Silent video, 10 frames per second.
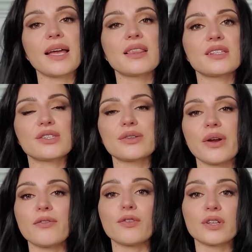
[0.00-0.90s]
This is
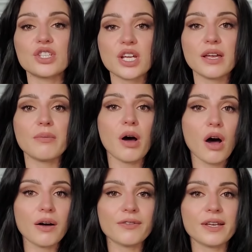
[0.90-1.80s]
great for the gym,
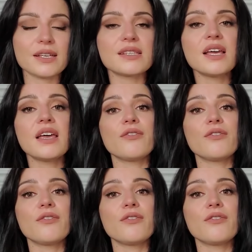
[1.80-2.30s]
office.